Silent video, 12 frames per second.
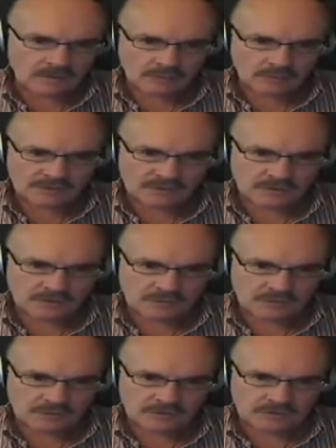put the
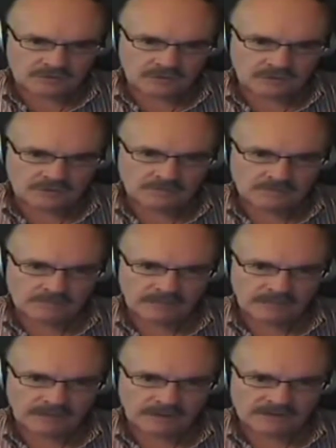computer code
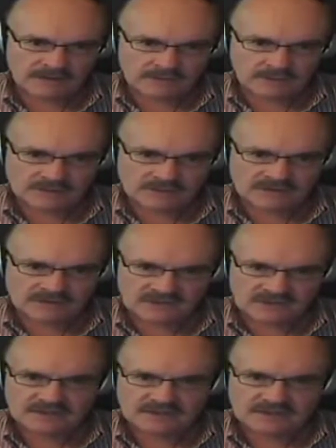to a
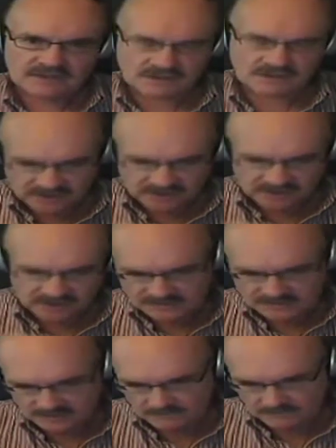test, and it checks to see
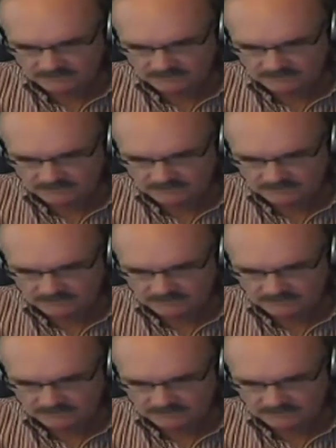if